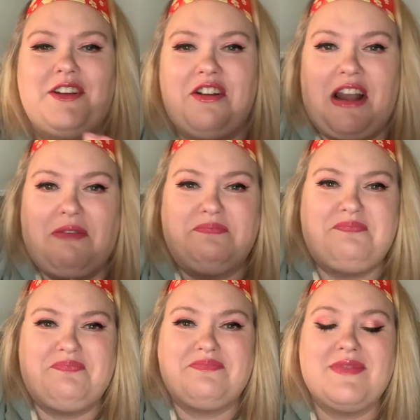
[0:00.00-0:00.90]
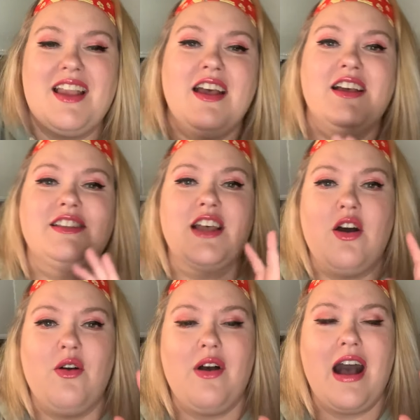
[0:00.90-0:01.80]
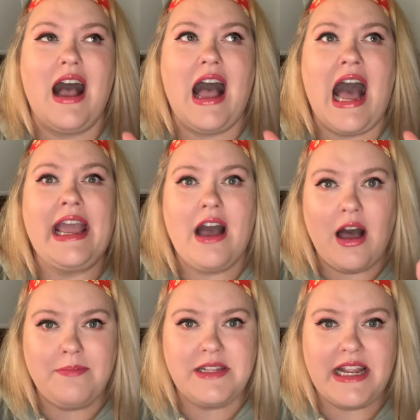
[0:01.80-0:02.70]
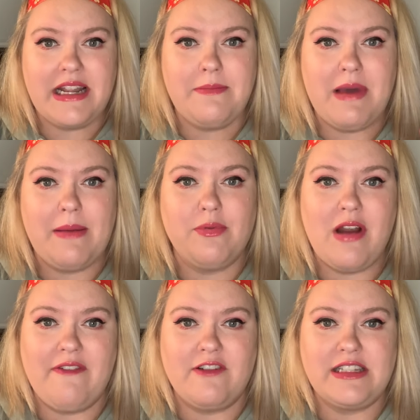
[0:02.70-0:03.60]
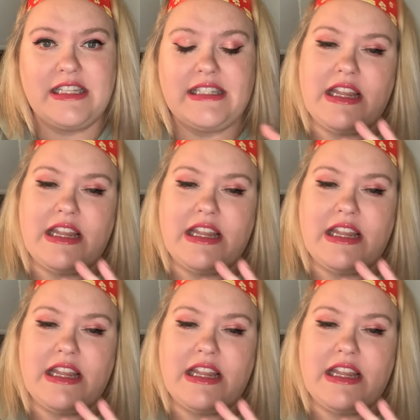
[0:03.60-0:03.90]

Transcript: Okay, so I updated my preferences.